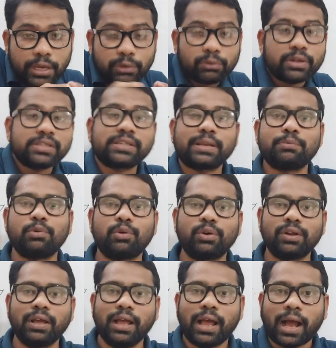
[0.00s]
coin only is
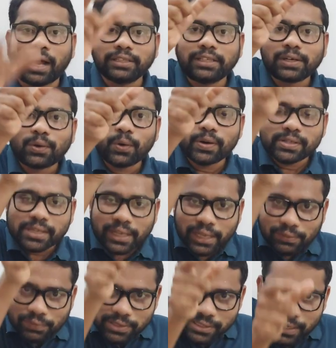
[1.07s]
removed. Other coins
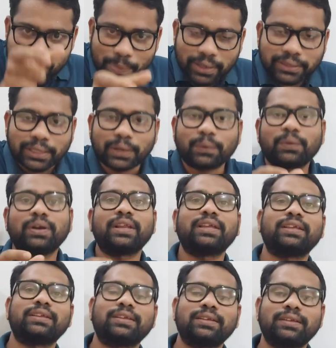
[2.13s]
again will stay back there
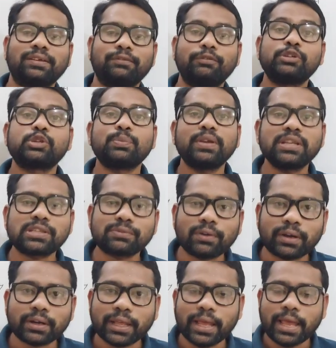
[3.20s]
only. Which means
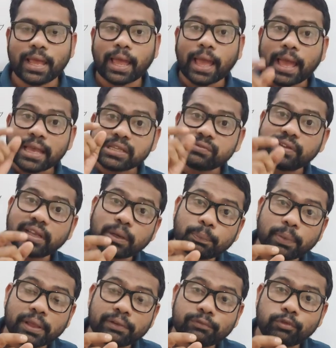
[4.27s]
what? As we are
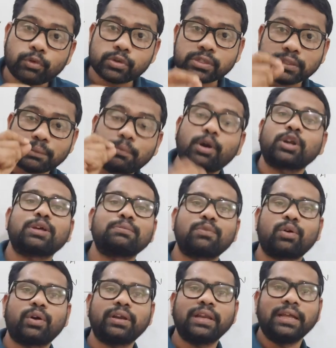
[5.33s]
applying force in the
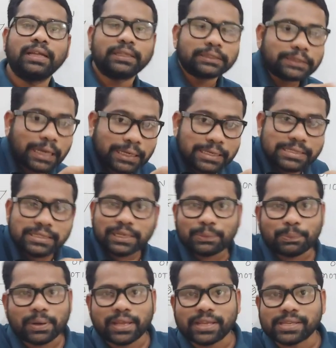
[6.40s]
bottom coin, that is
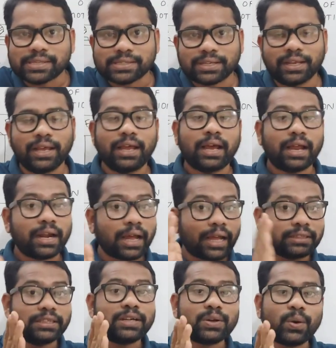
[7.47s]
replaced. And
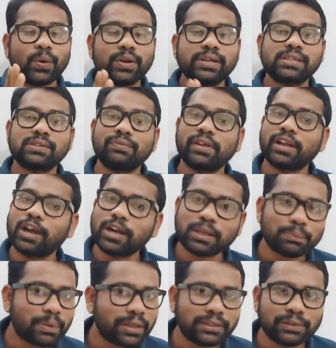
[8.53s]
other coins, we are not
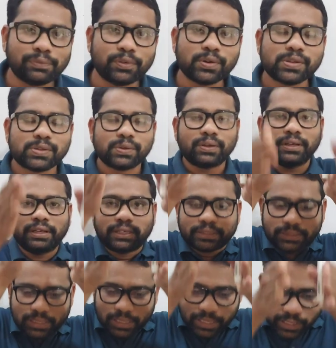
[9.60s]
applying the force, so
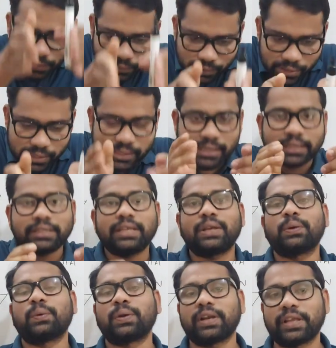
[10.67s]
they'll try to stay
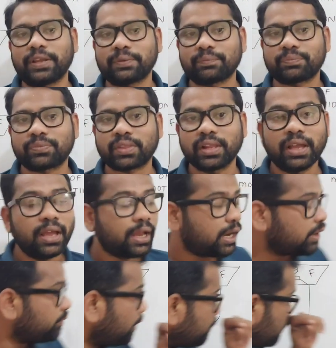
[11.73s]
there only. And